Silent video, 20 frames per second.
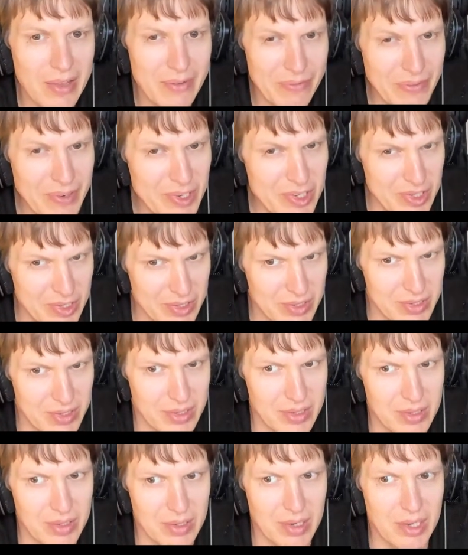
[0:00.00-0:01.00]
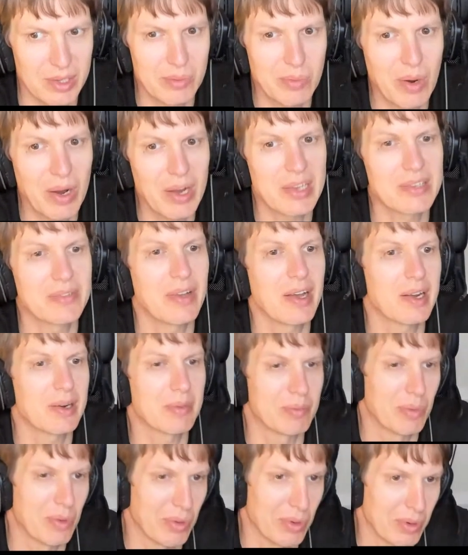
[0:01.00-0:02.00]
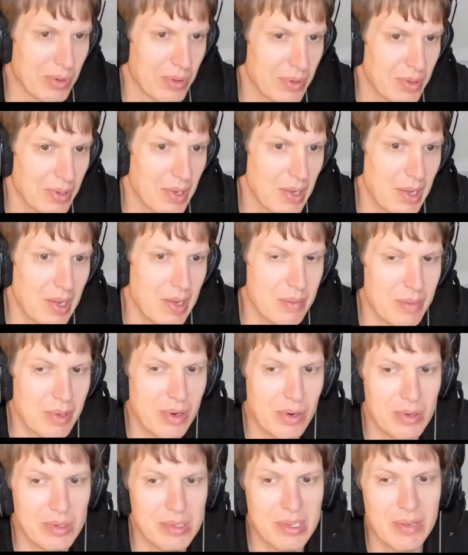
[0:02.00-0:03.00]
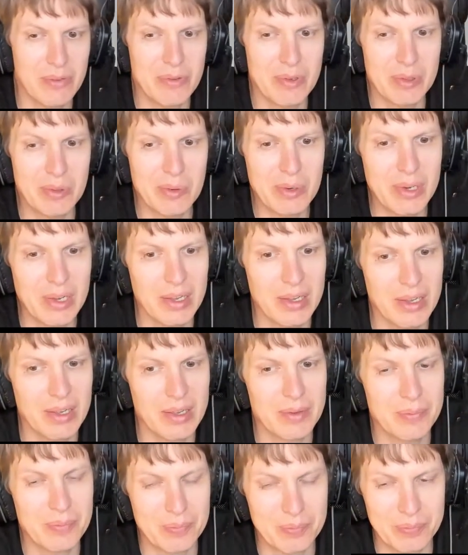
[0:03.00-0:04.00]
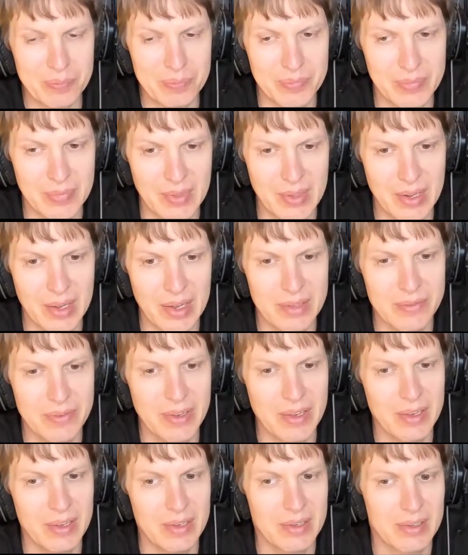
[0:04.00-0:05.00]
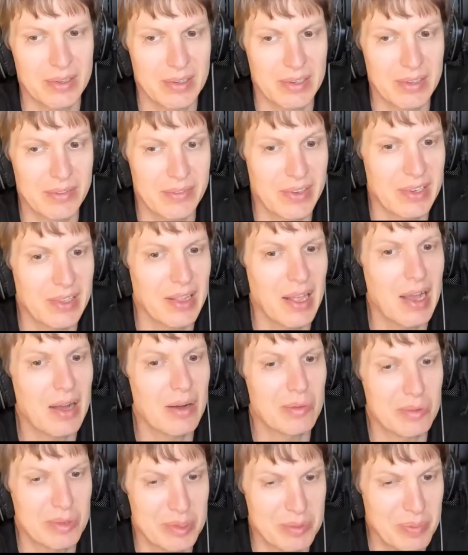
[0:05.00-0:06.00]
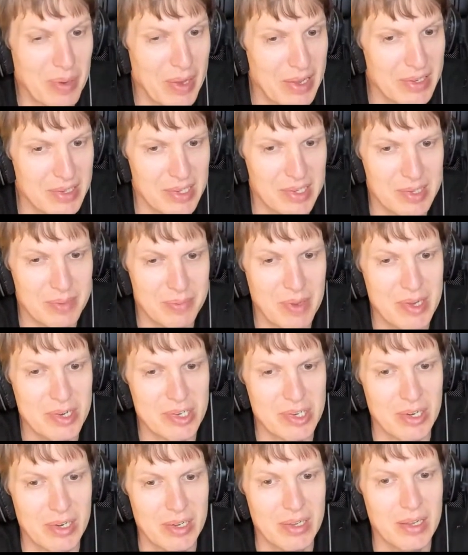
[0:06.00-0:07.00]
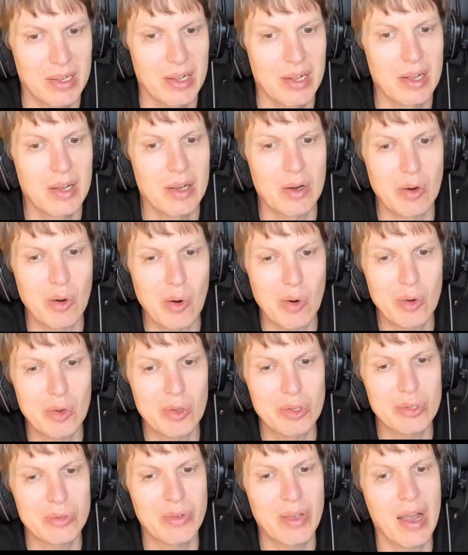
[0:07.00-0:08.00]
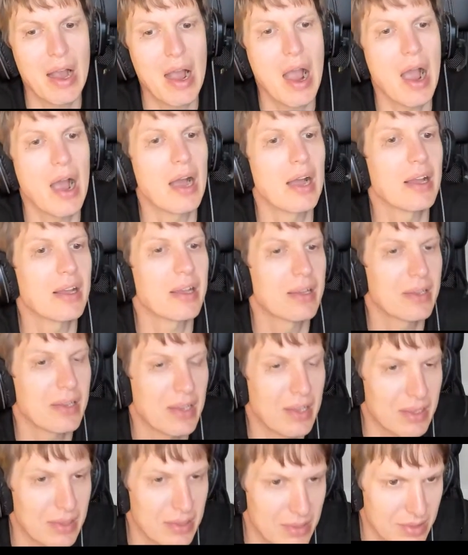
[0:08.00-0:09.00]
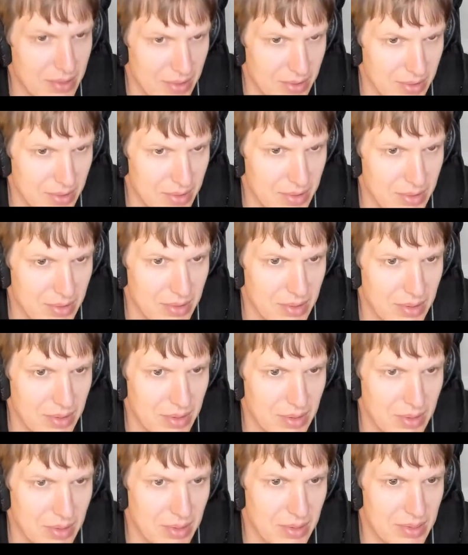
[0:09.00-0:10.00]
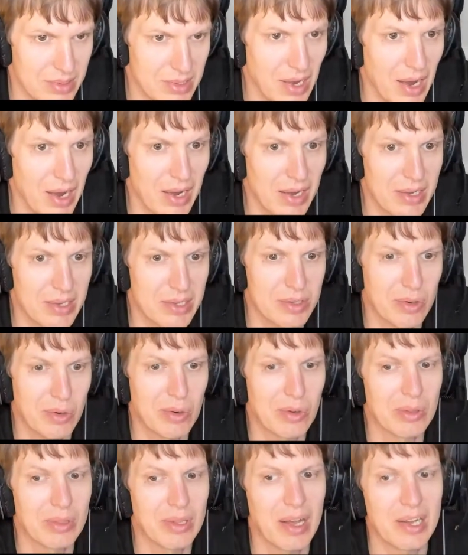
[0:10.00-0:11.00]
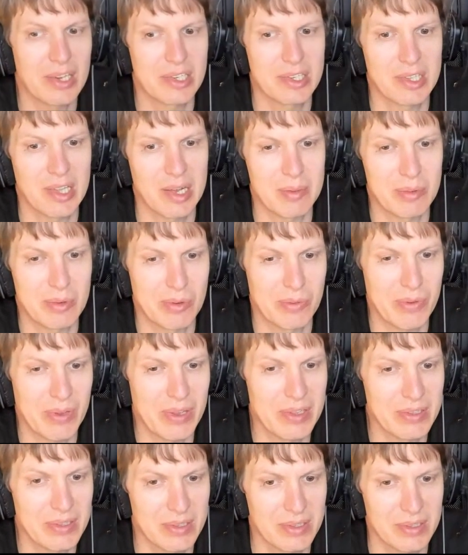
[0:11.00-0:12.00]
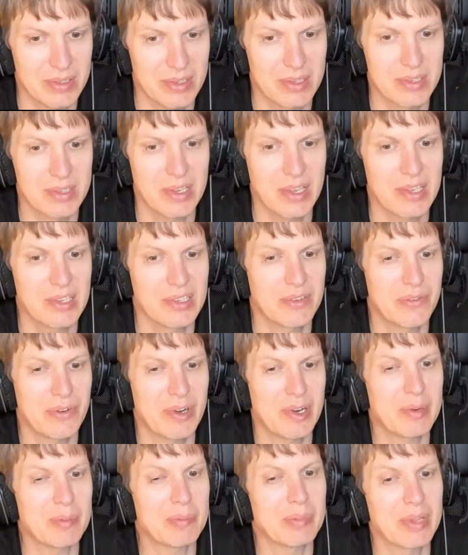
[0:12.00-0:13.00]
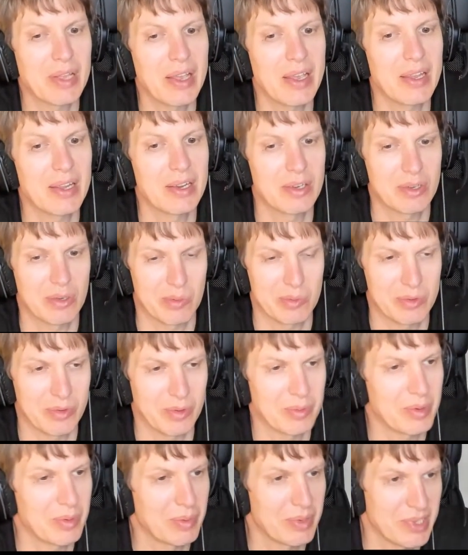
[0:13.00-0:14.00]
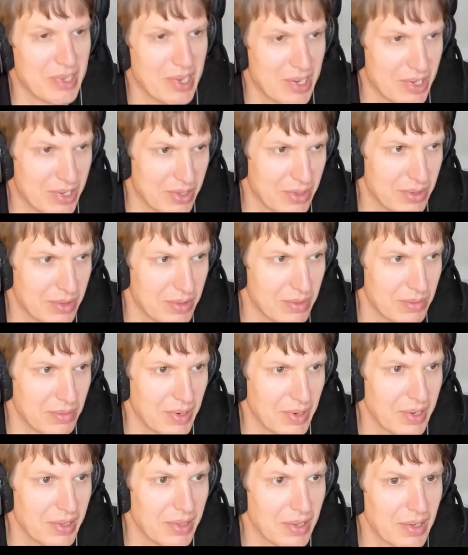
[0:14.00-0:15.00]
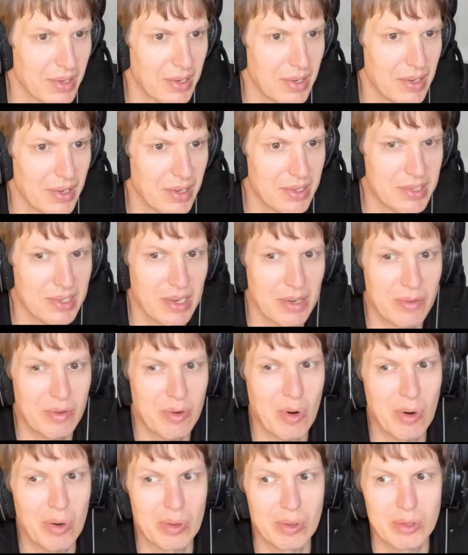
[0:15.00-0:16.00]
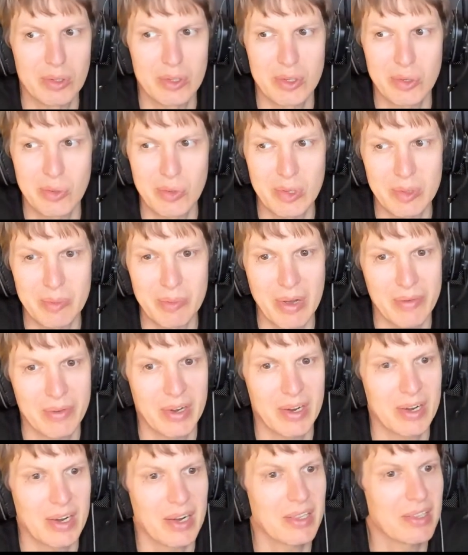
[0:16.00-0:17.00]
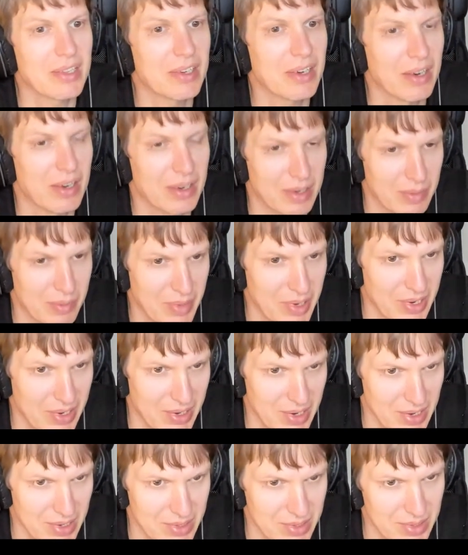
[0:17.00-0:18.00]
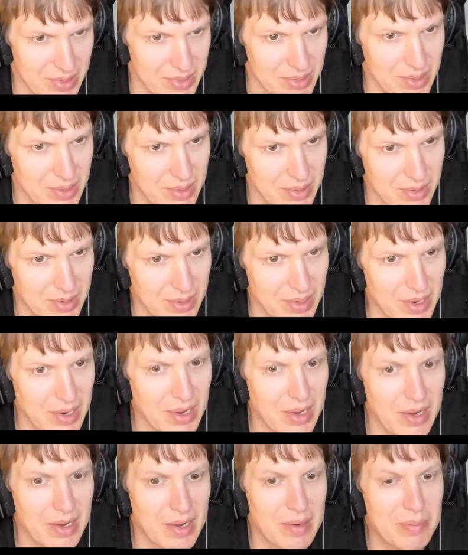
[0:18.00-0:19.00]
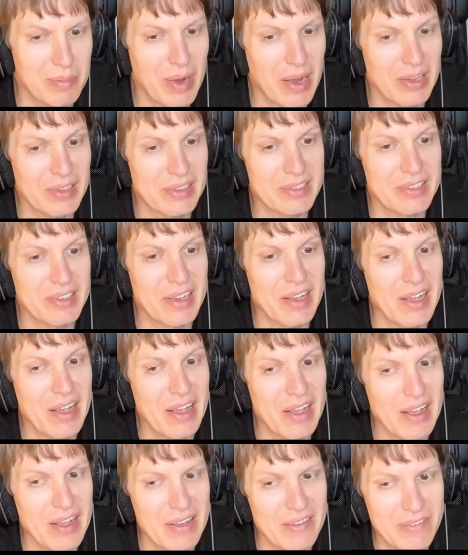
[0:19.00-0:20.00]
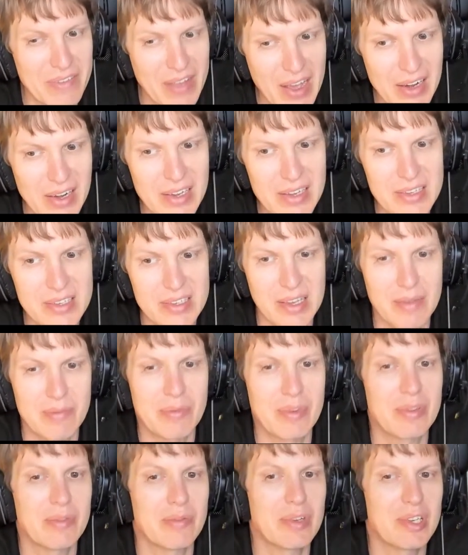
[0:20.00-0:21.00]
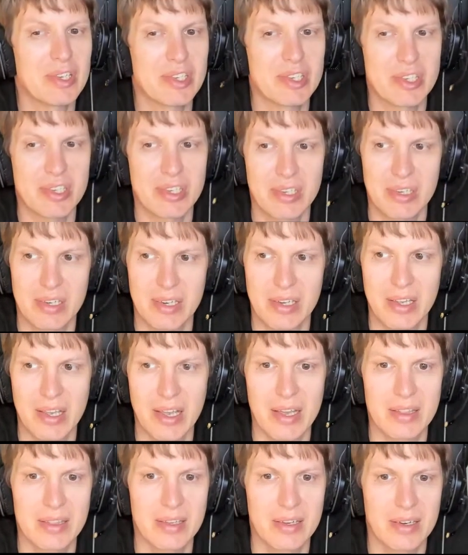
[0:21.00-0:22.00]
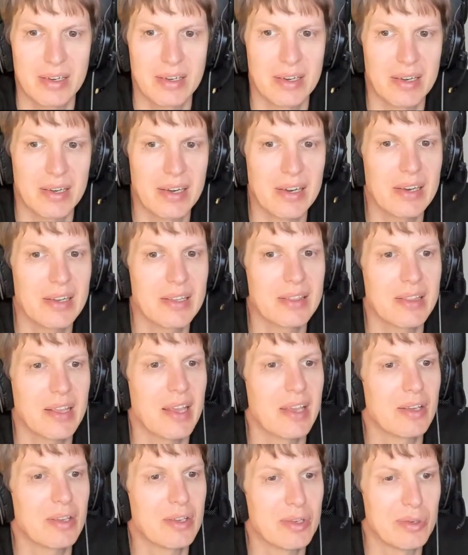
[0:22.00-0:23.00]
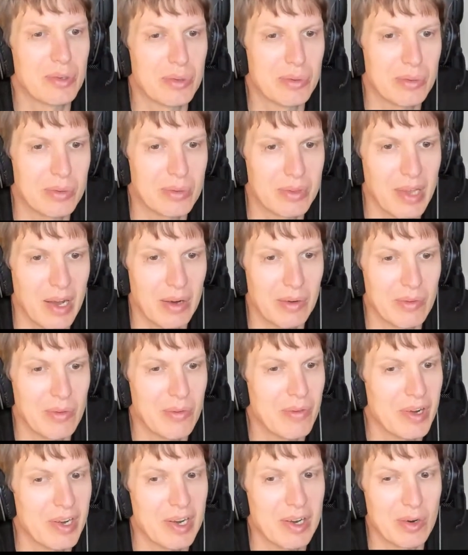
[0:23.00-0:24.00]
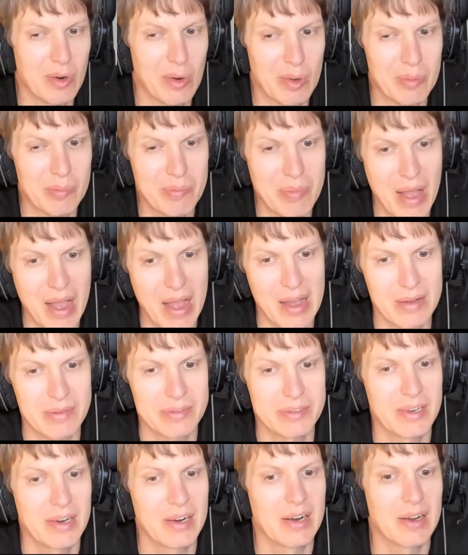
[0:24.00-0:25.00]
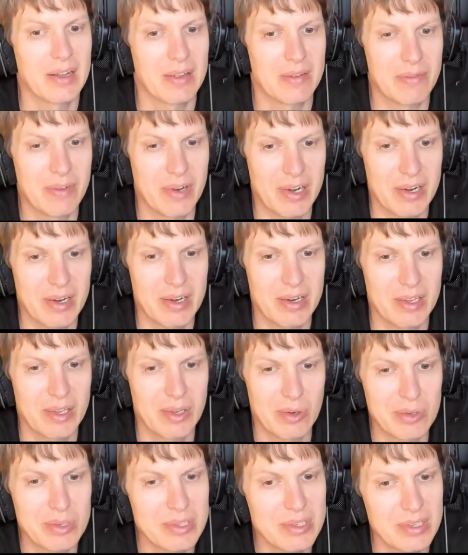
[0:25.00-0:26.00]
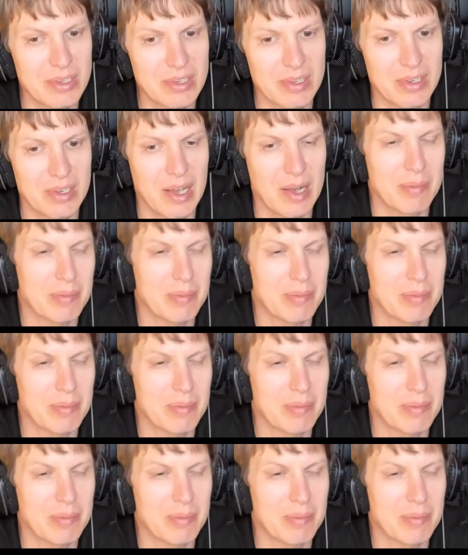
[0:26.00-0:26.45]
efficiency, right? Why is that important? Because if you look at, um, mm, at the in the cloud space, especially going to a higher instance uh, size or larger number of instances is a fair play in terms of optimization, right? It's kind of called tuning by the credit card in many cases. Uh, but that is something which uh, can uh, really take you down a very wrong path where your uh,